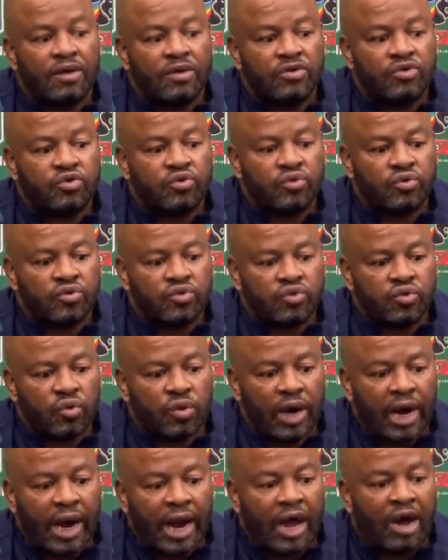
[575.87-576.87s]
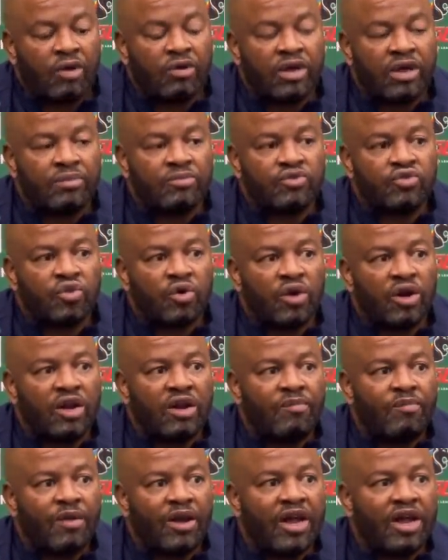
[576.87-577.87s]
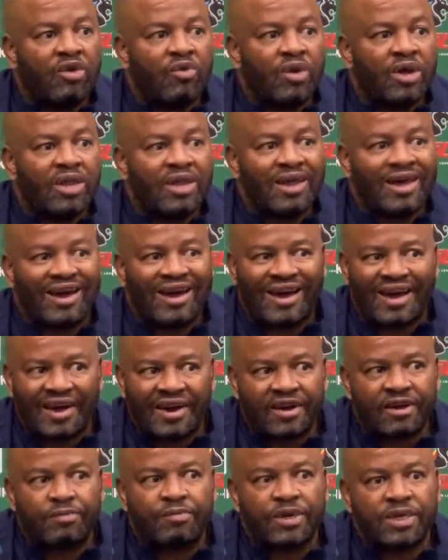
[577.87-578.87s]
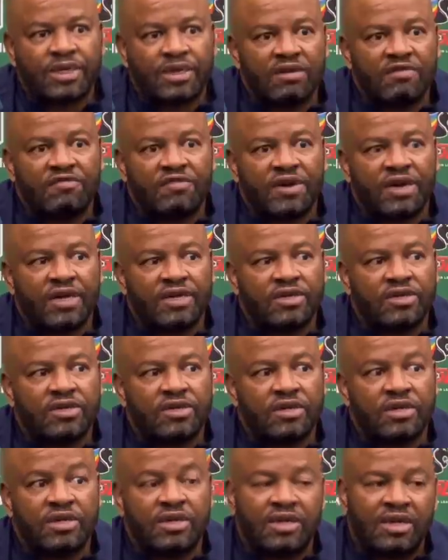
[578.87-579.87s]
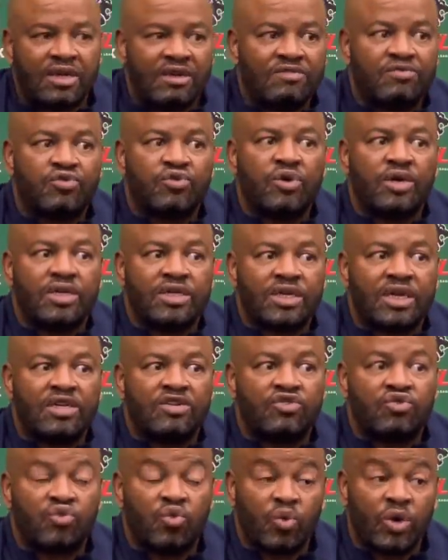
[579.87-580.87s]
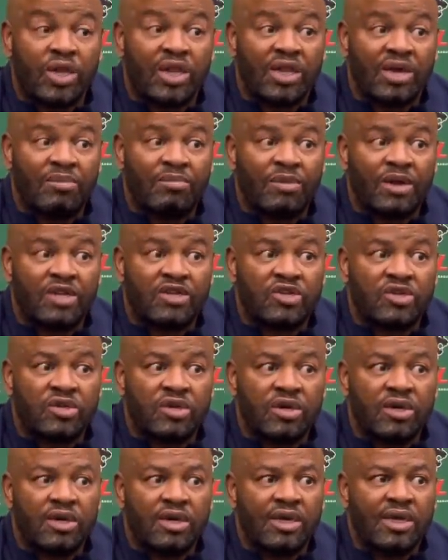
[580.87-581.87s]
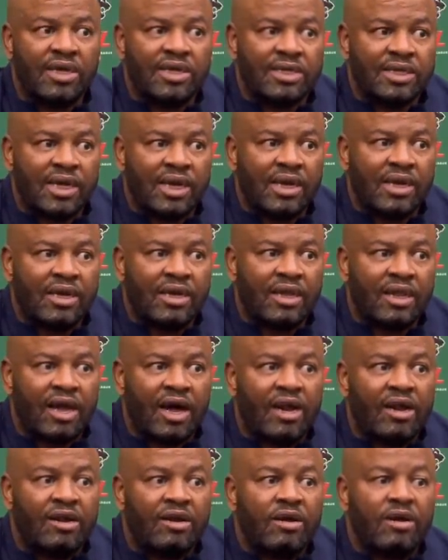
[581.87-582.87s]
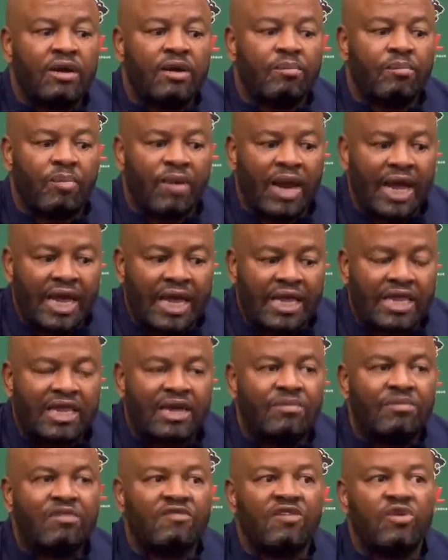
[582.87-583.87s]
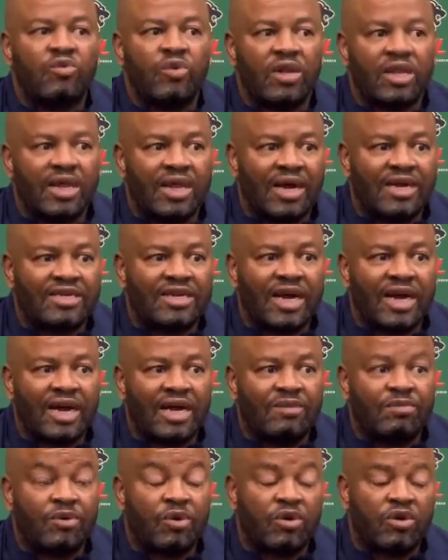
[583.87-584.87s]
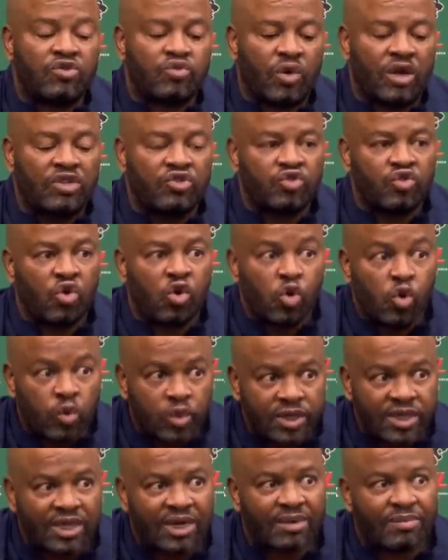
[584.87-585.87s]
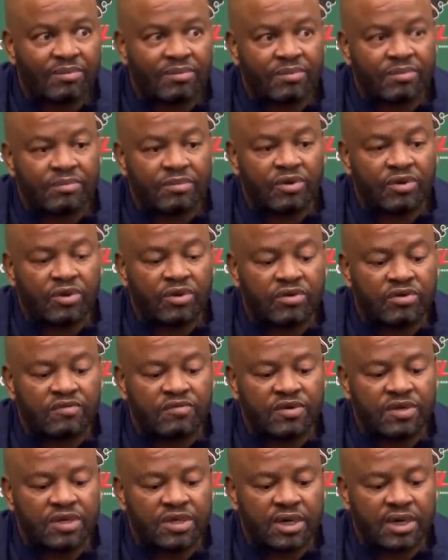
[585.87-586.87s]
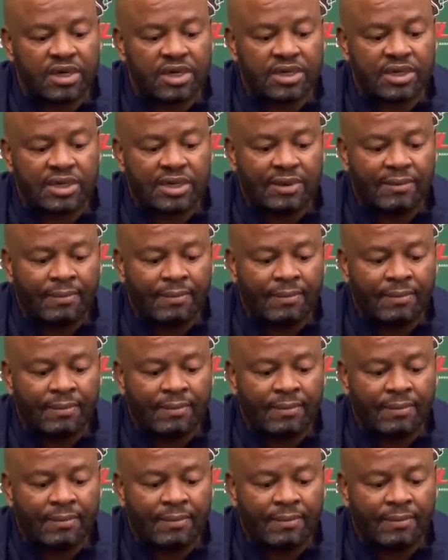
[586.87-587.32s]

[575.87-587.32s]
to allow them to only play when they are 100% fresh, it gives you a chance to win that match easily than playing them even when they are tired. Because once you lose them because of injuries,